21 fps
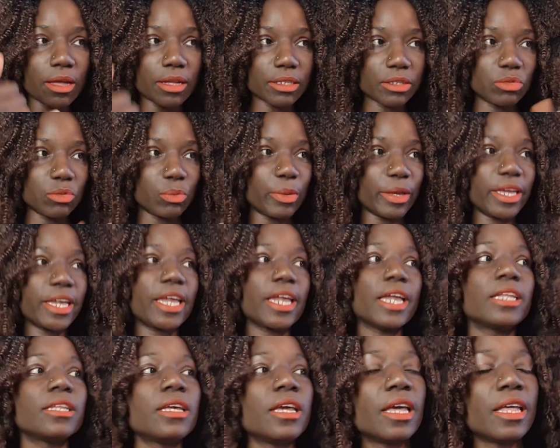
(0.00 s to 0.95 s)
to
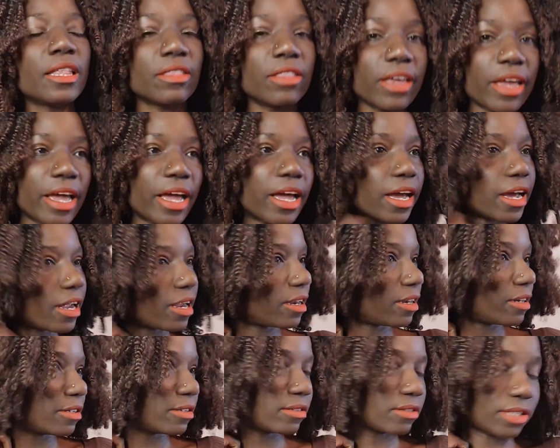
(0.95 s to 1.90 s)
begin, there
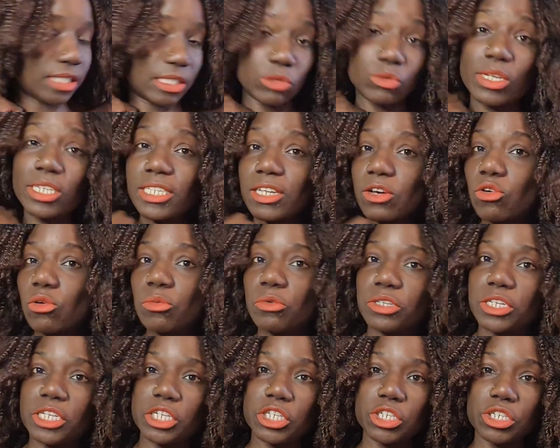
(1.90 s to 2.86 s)
are student
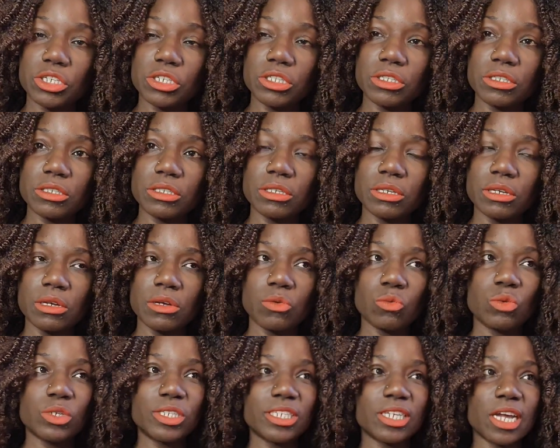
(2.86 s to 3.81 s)
accommodations,
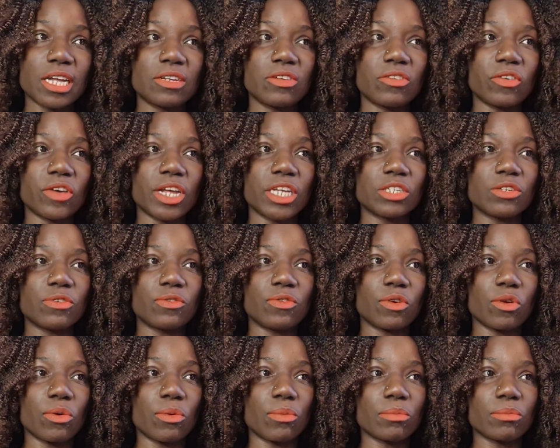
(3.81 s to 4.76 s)
which can range
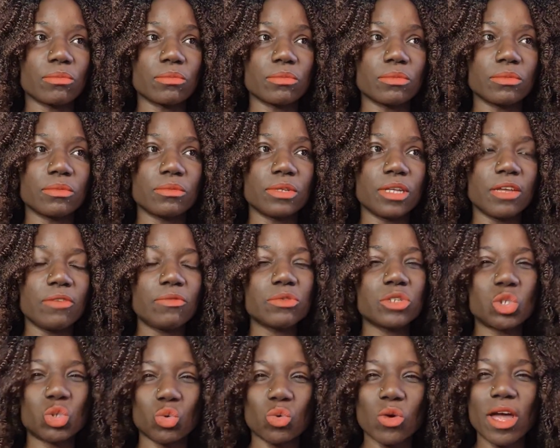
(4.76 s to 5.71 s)
from
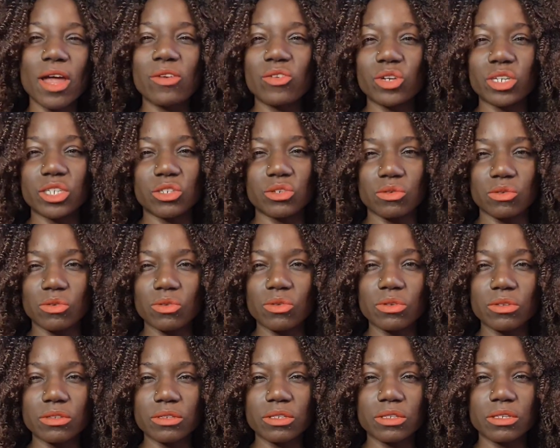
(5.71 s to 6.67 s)
even 200
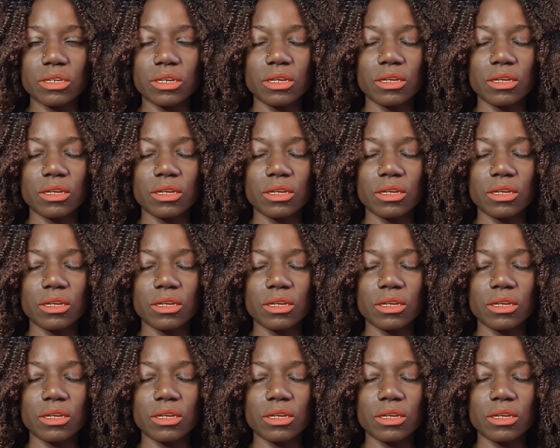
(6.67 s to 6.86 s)
euros.